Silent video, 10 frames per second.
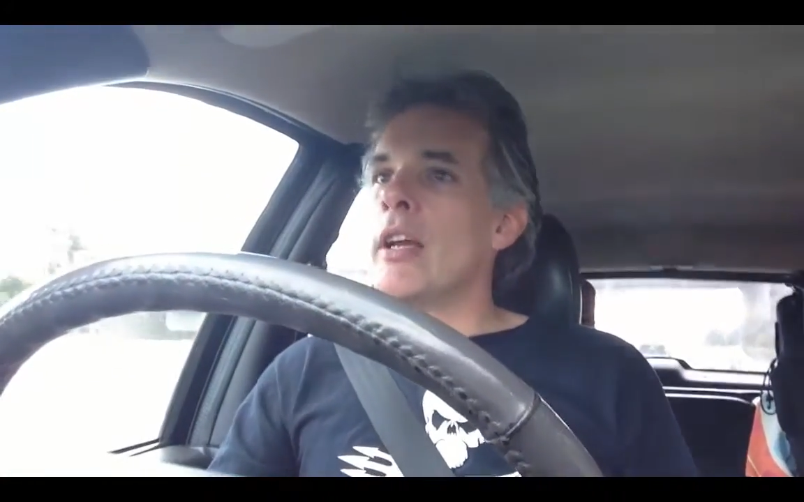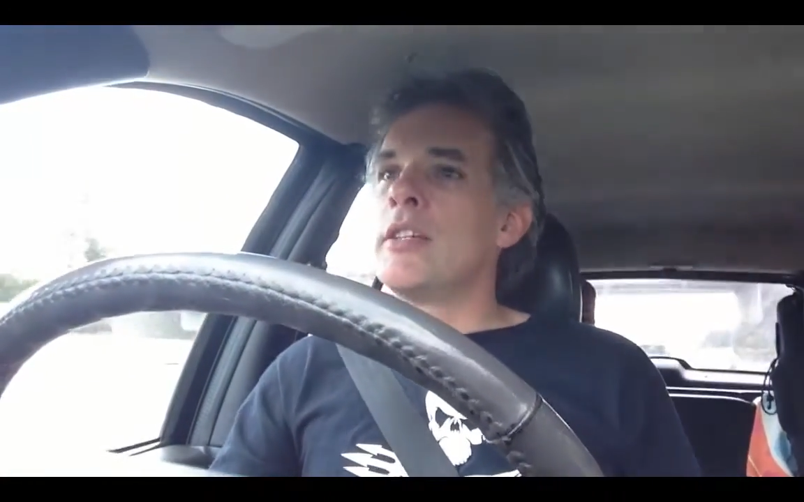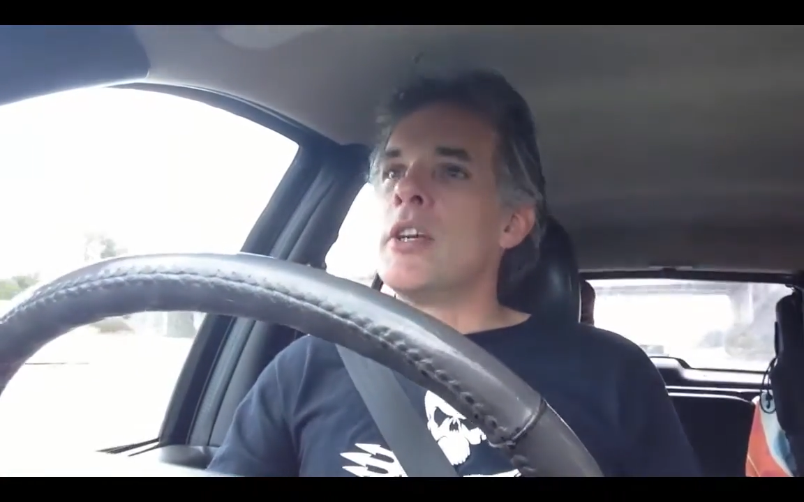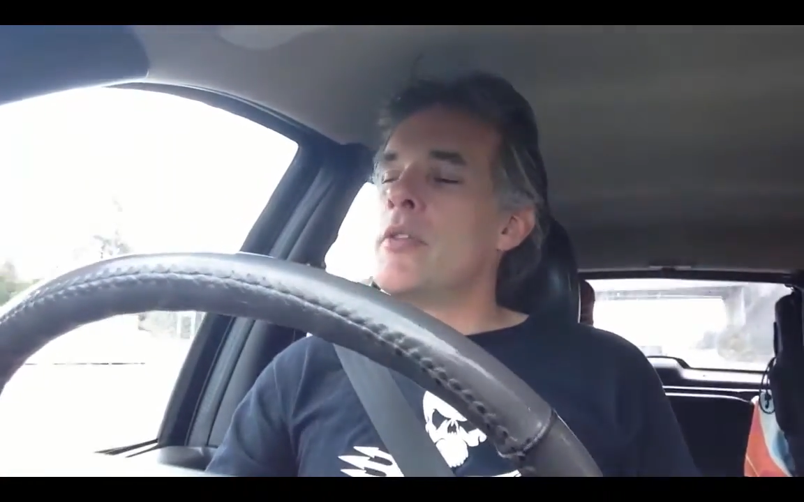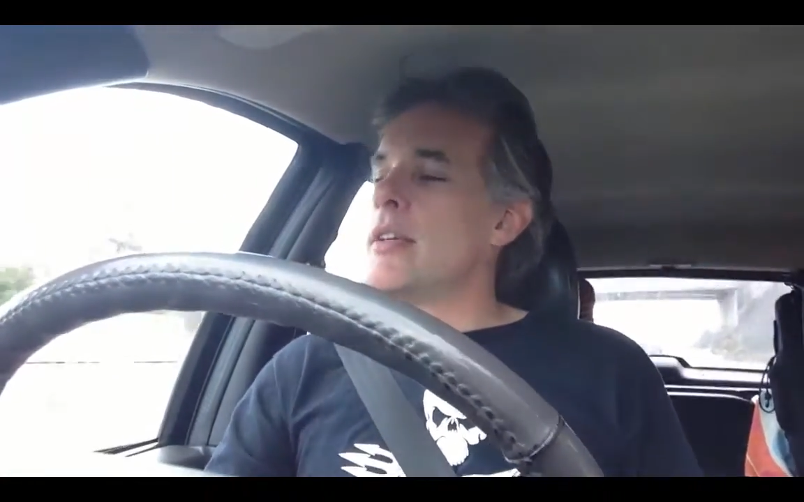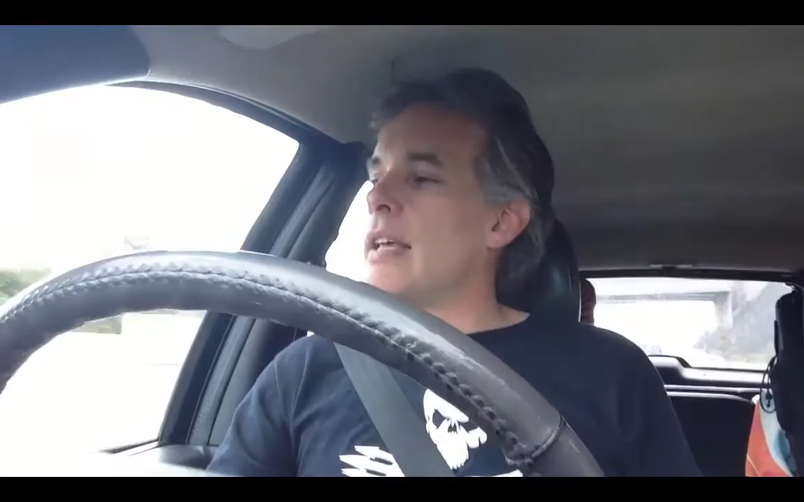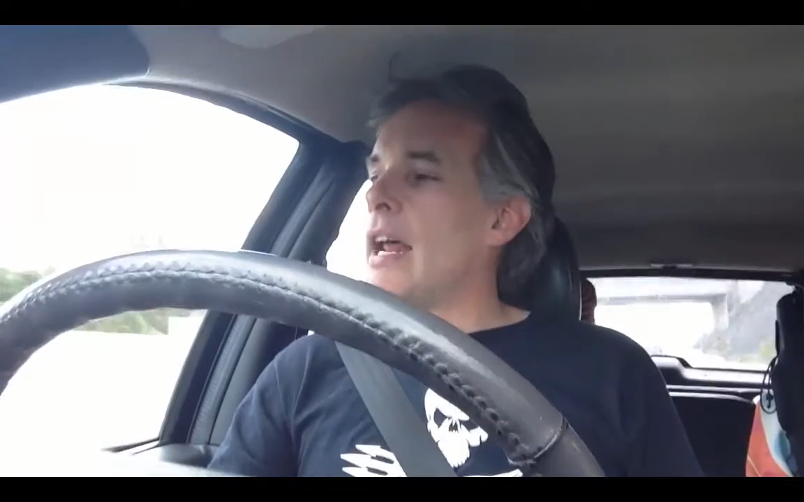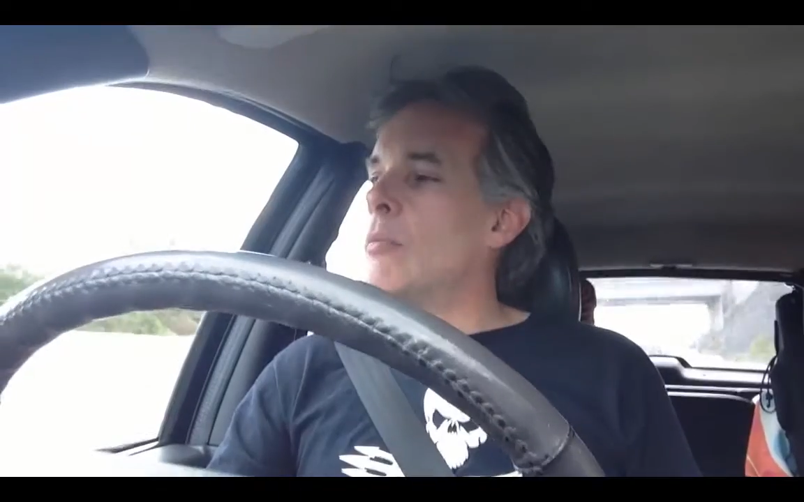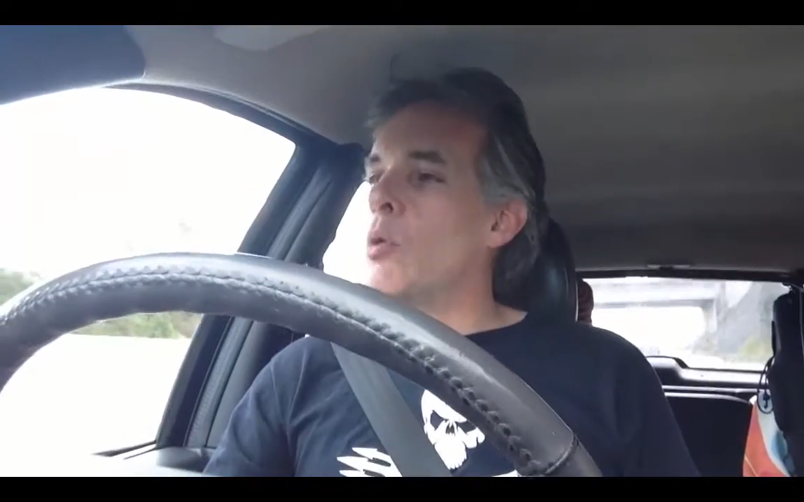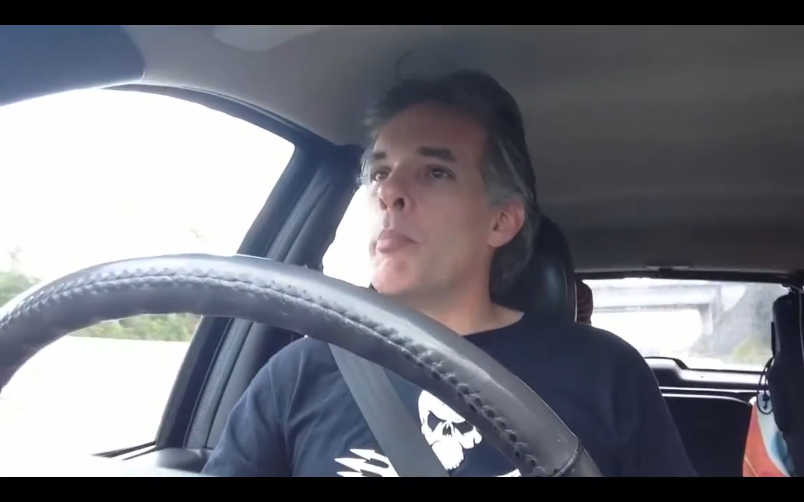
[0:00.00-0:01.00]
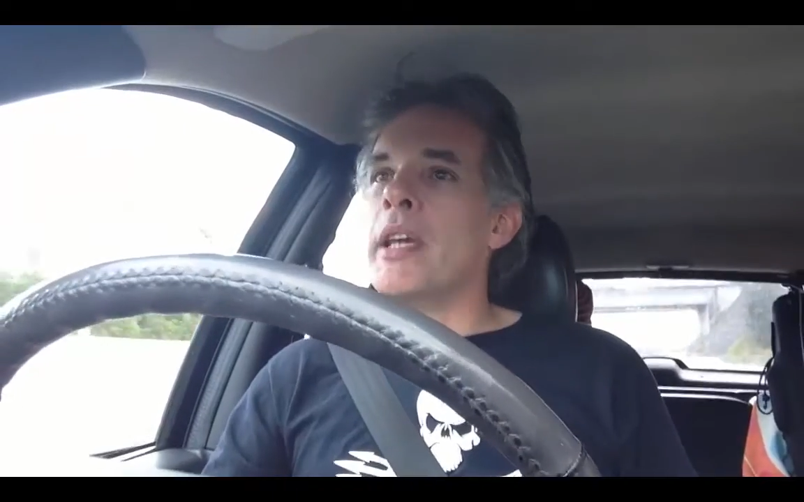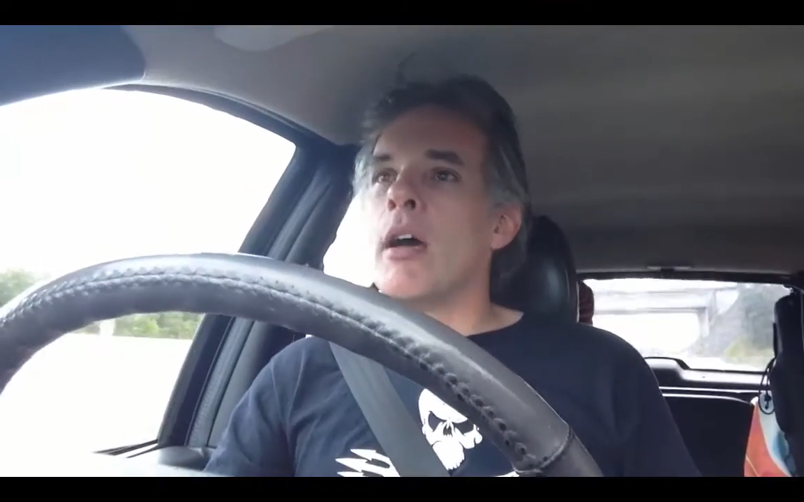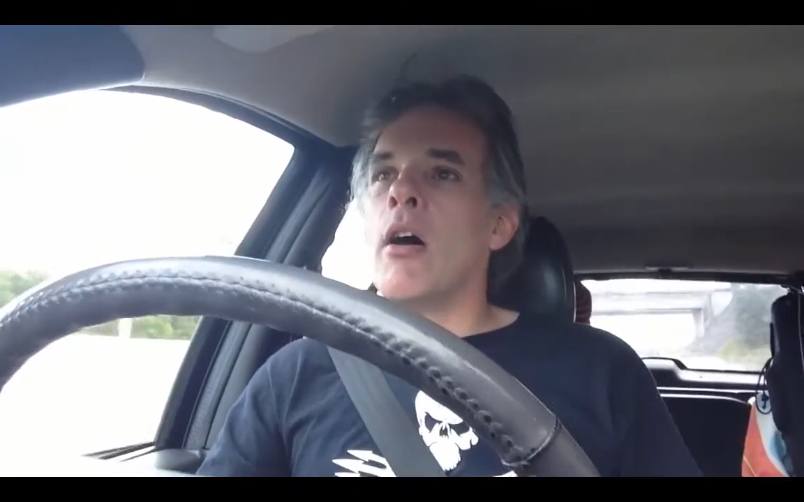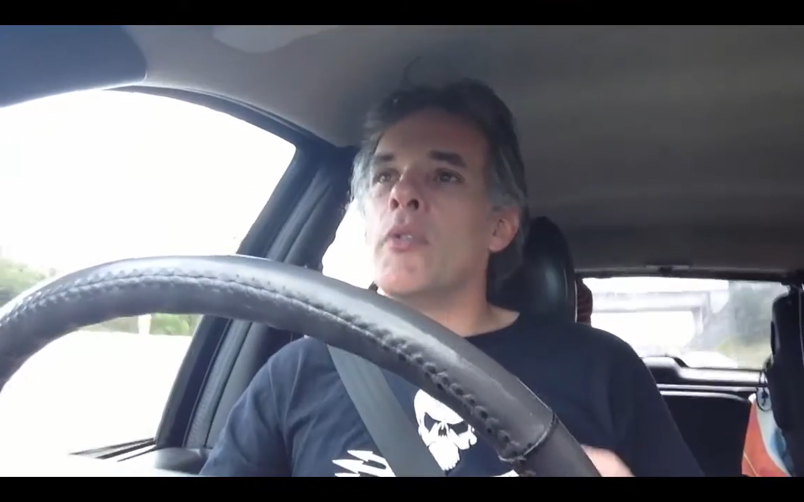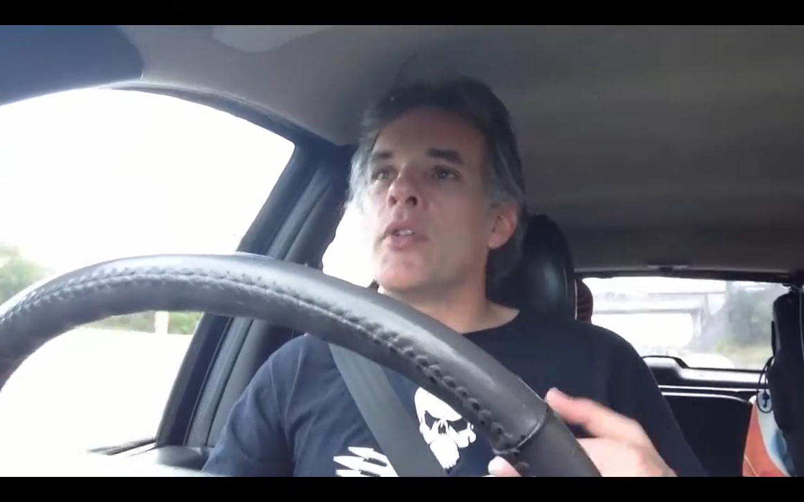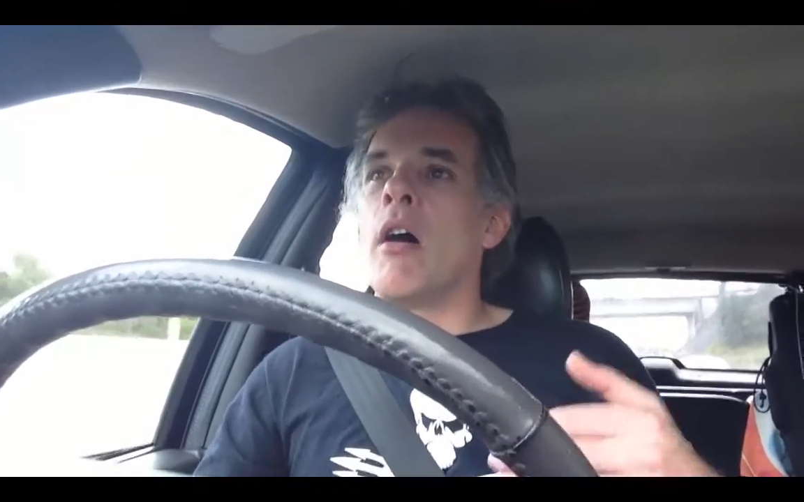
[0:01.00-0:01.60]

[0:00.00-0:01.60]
rescue this animal because